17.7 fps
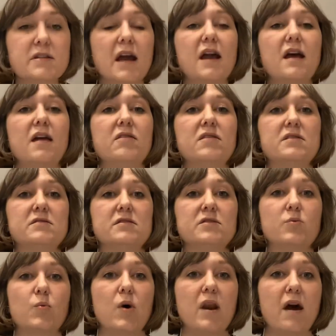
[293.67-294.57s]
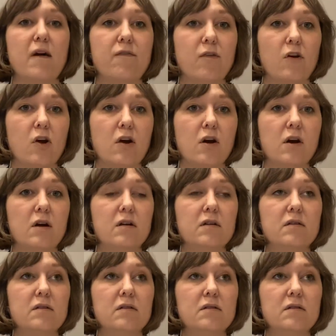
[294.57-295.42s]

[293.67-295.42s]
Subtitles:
and this is whenever